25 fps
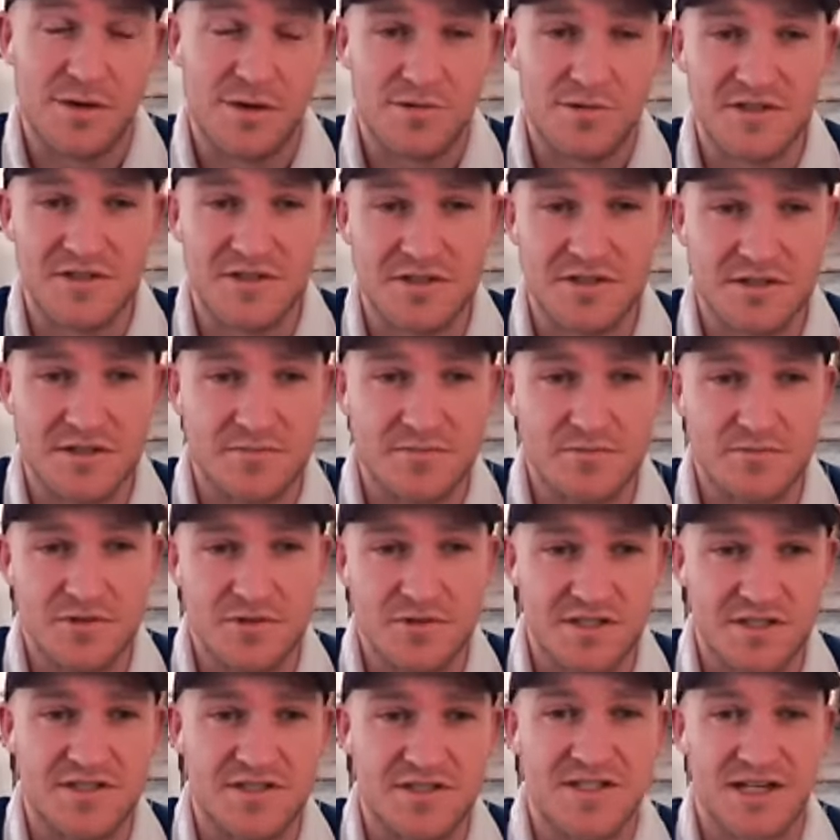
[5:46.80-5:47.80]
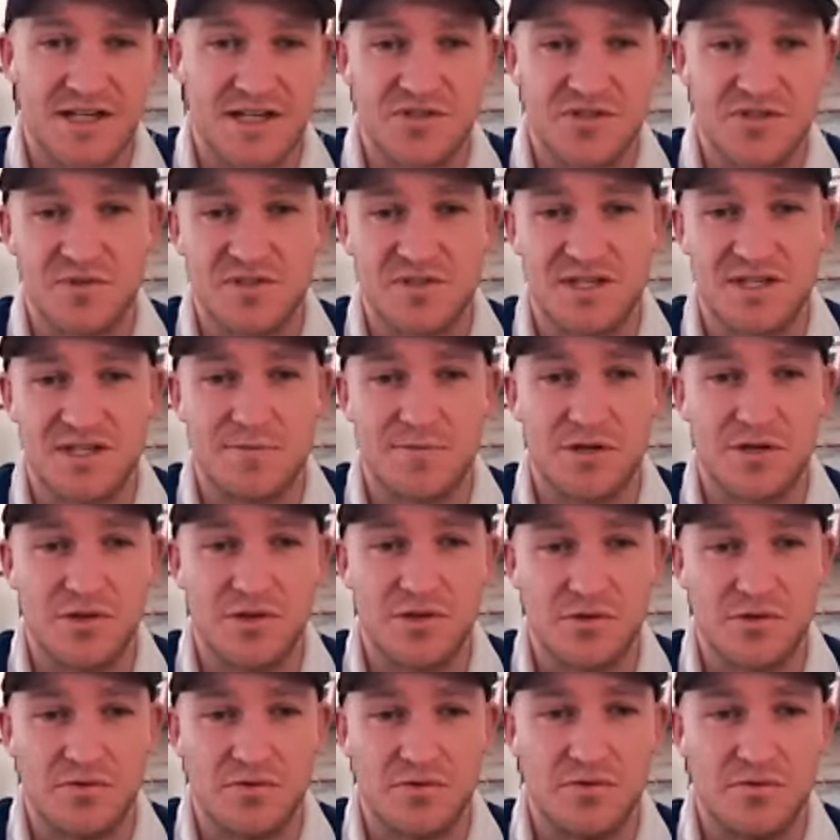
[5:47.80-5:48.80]
members was in touch with someone
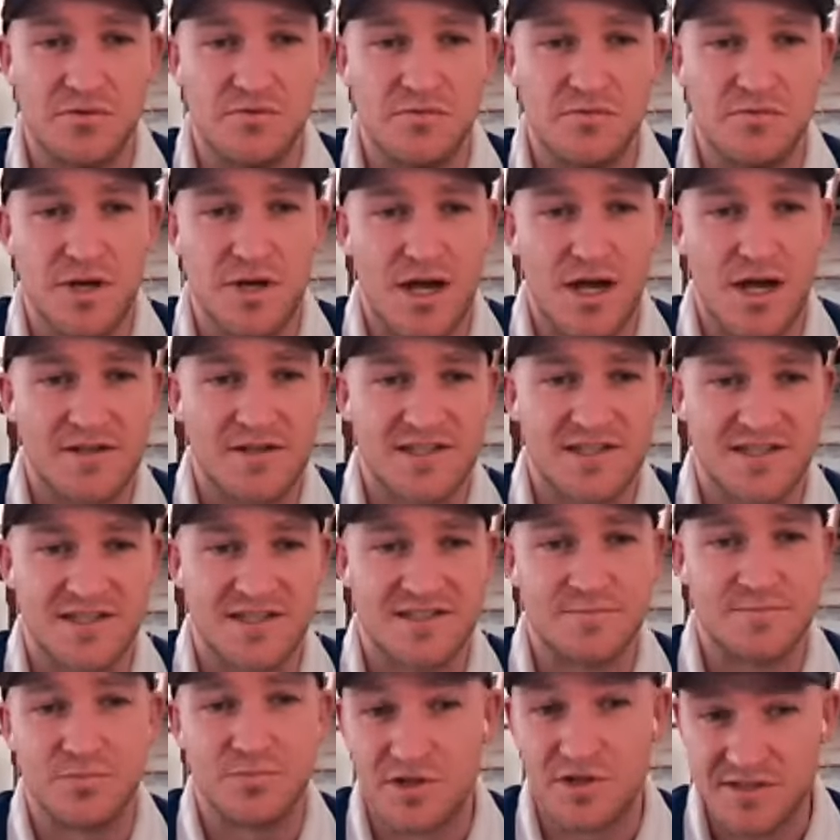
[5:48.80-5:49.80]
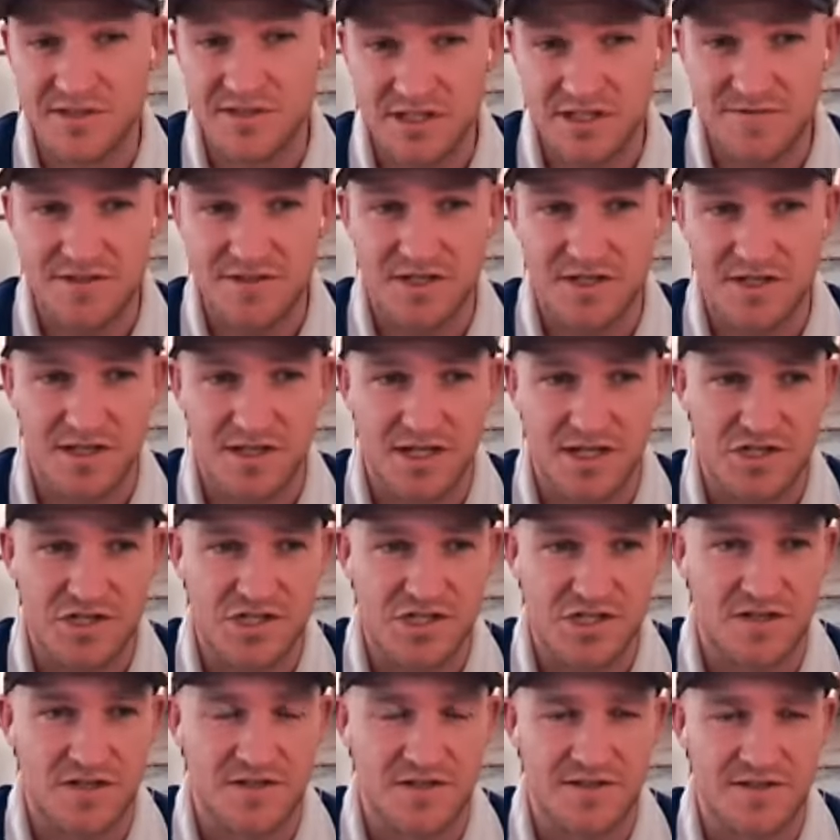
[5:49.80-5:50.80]
who tested positive. So they
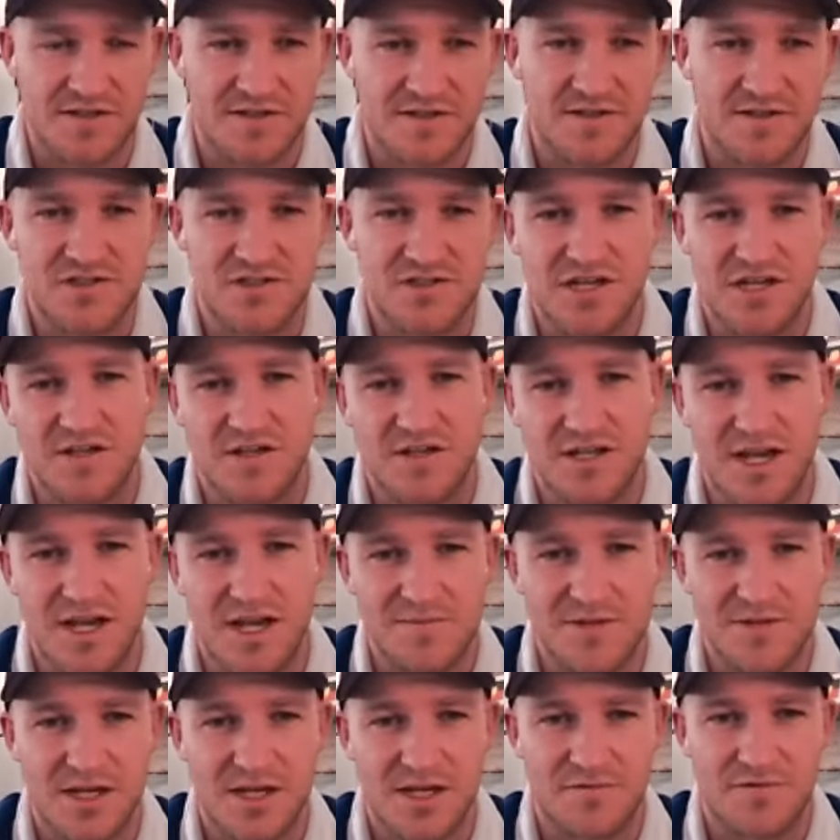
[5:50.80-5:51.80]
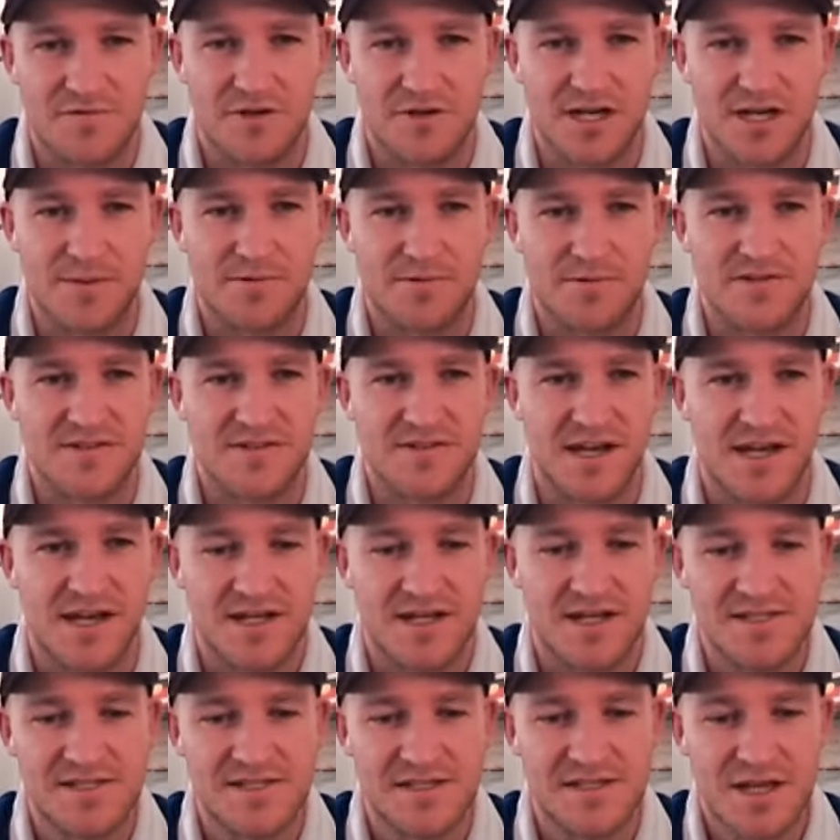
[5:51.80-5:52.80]
shut the game down for a couple of
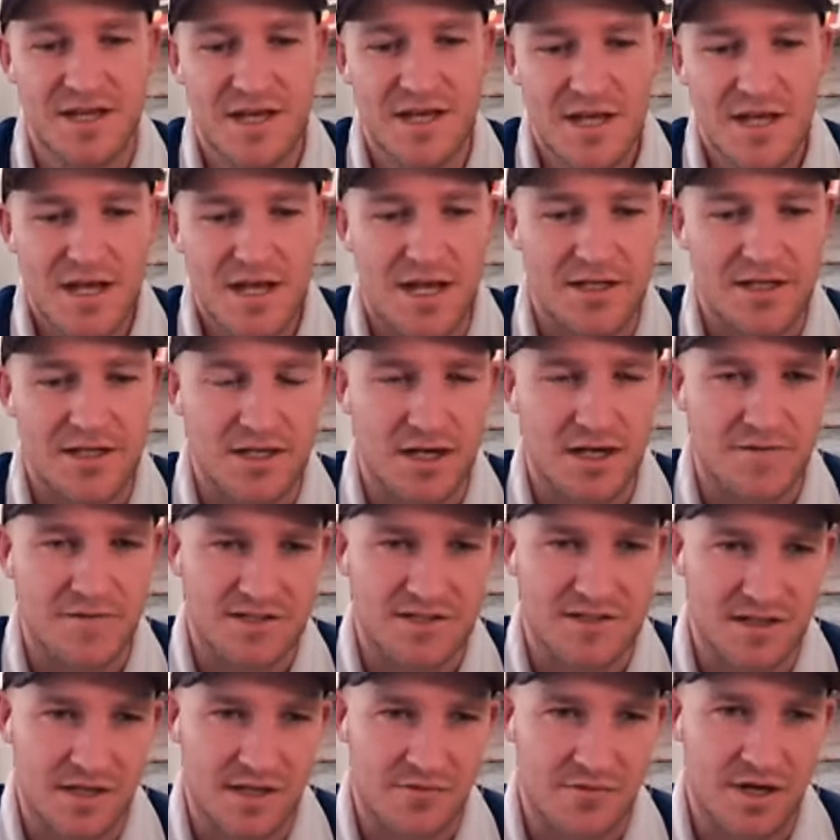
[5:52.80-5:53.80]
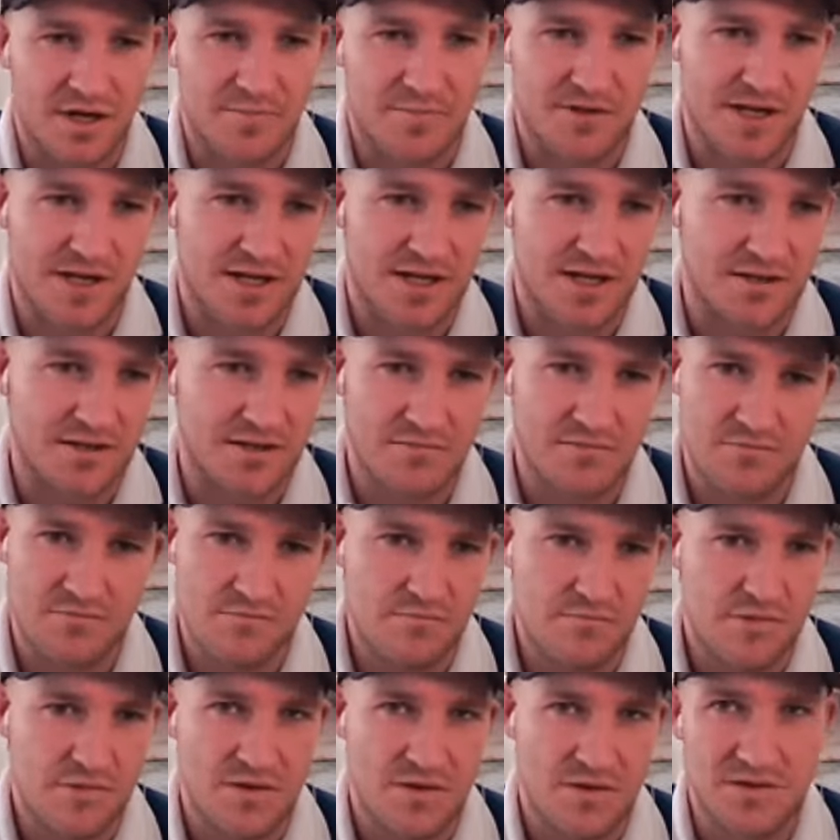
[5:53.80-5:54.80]
days and gave us another update. That was
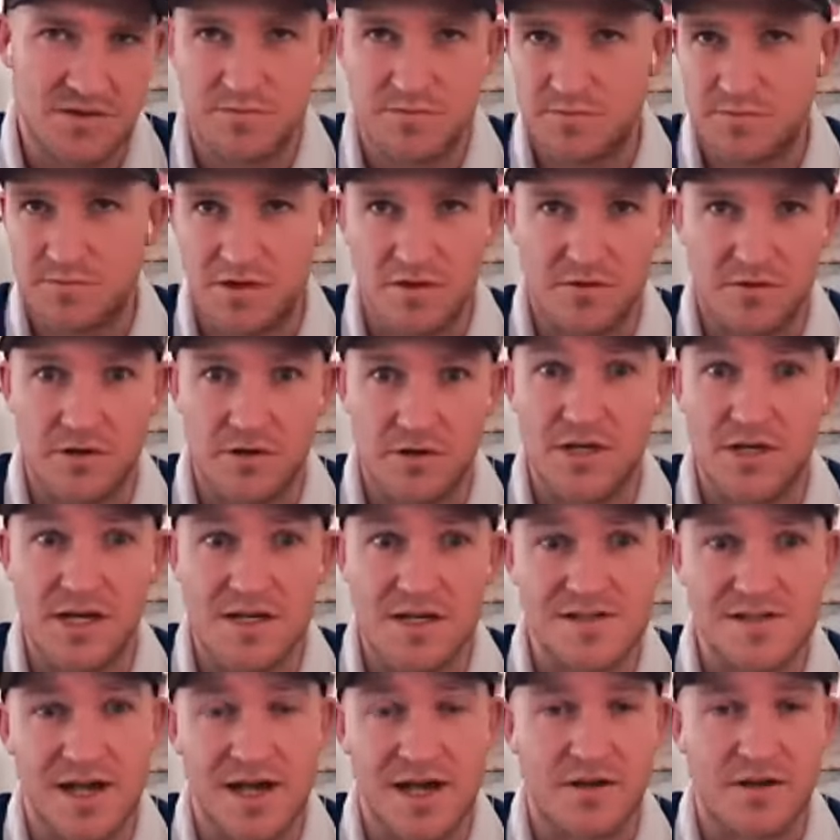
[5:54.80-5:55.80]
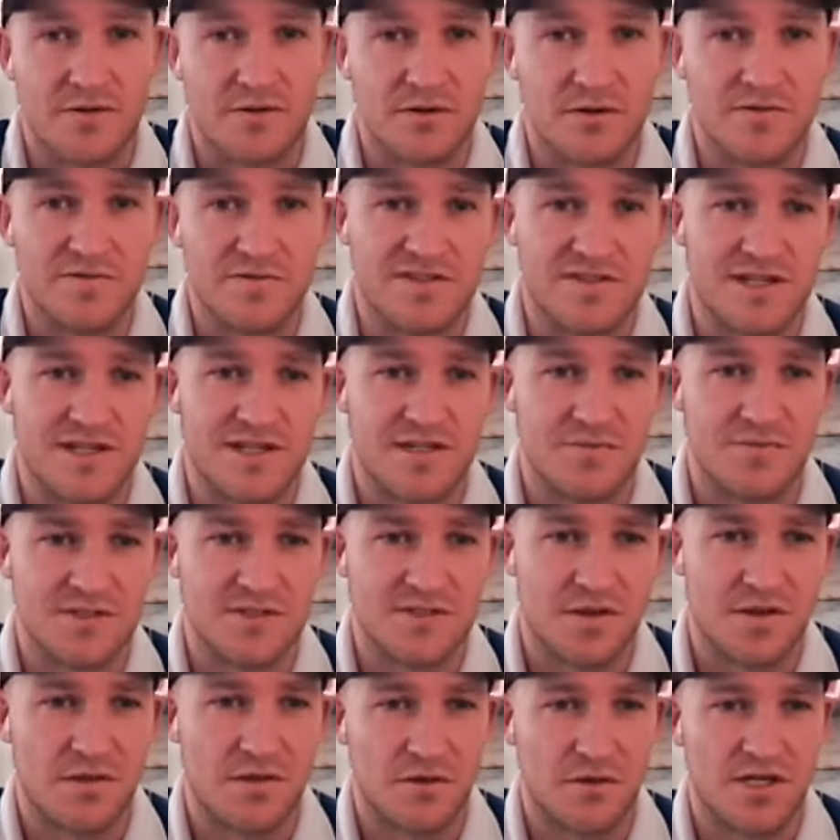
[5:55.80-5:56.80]
probably 3 days later. And all of a sudden it was at
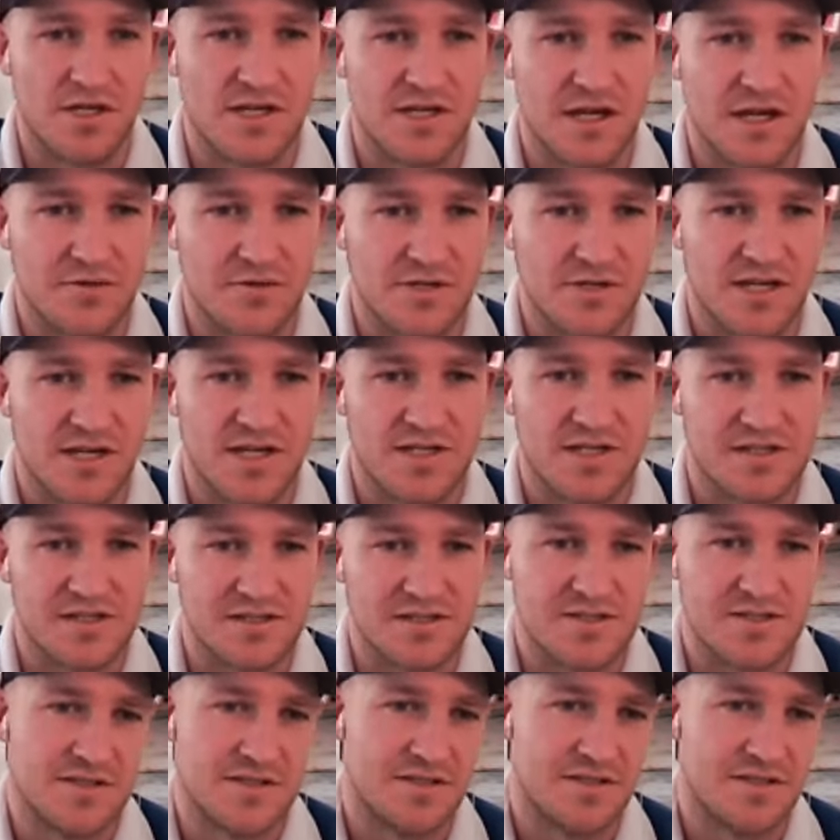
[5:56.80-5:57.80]
1,300 cases. And then